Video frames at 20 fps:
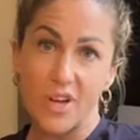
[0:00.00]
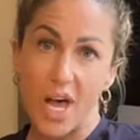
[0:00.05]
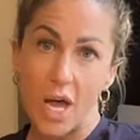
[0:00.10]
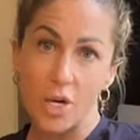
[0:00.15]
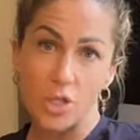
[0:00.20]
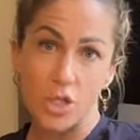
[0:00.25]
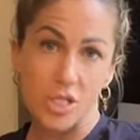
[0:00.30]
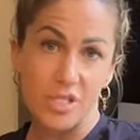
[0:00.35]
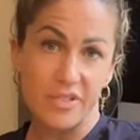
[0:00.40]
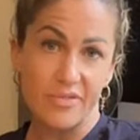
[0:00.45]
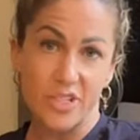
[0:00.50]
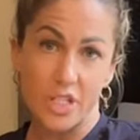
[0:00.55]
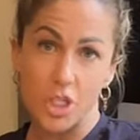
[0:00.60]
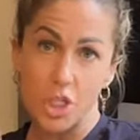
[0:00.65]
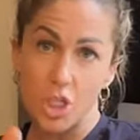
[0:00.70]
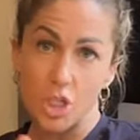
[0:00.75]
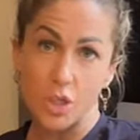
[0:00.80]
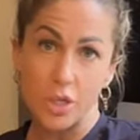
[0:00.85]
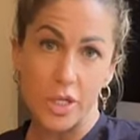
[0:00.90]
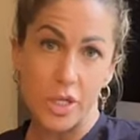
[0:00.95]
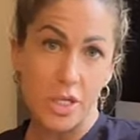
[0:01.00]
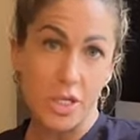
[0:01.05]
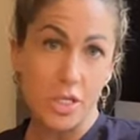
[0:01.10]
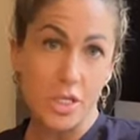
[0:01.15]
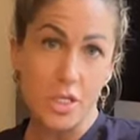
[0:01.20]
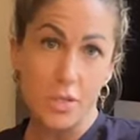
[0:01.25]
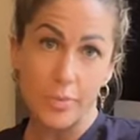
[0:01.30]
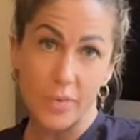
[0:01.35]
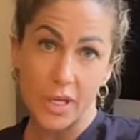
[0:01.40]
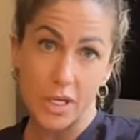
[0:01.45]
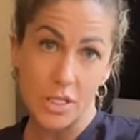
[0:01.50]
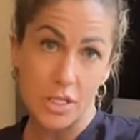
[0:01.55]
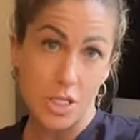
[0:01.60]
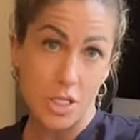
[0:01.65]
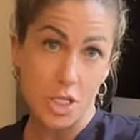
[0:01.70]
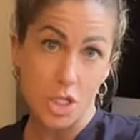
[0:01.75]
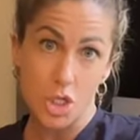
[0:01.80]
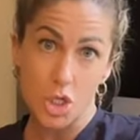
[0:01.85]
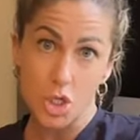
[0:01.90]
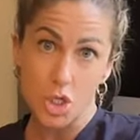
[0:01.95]
hundreds of gajillions, because
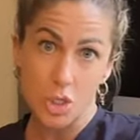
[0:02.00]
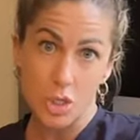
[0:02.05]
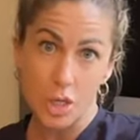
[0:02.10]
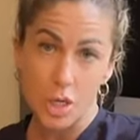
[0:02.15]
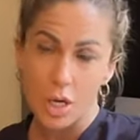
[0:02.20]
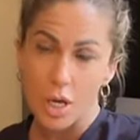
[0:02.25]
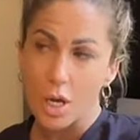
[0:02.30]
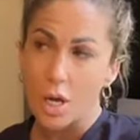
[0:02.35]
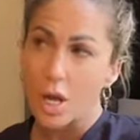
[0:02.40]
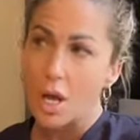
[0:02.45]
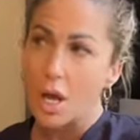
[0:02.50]
it just should.